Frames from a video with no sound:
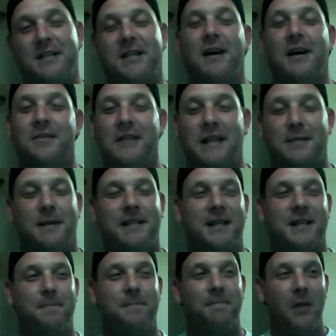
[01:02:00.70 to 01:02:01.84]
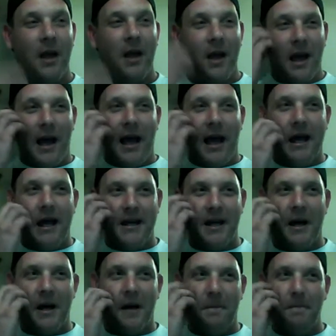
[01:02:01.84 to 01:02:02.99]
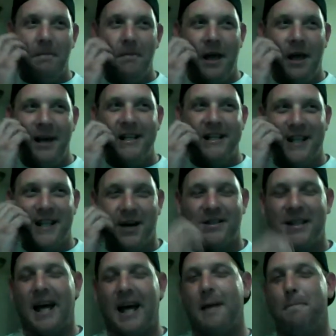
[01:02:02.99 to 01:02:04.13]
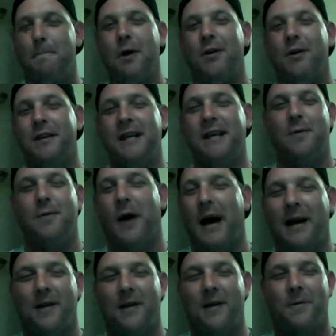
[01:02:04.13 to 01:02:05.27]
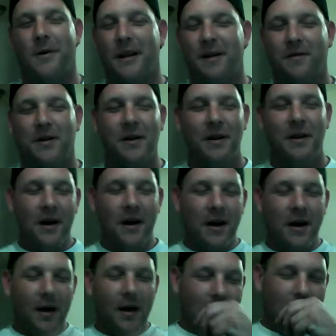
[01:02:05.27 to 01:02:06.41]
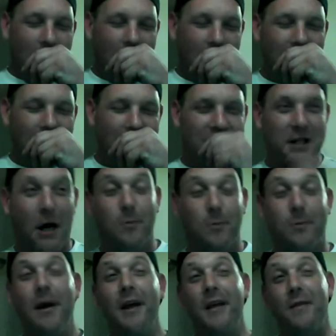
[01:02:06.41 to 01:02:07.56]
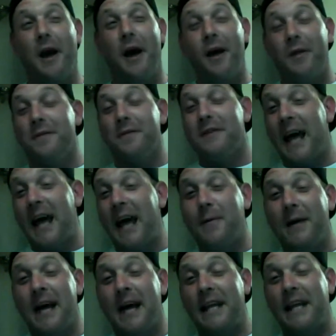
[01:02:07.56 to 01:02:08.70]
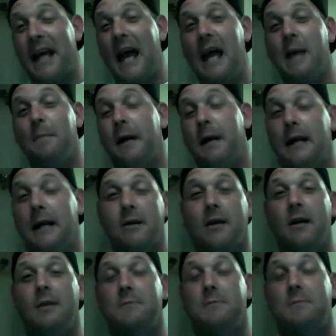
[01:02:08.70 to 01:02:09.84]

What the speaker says: colors. That's my team. And so it's like a burgundy and white or whatever. So the other day we had a game, and here comes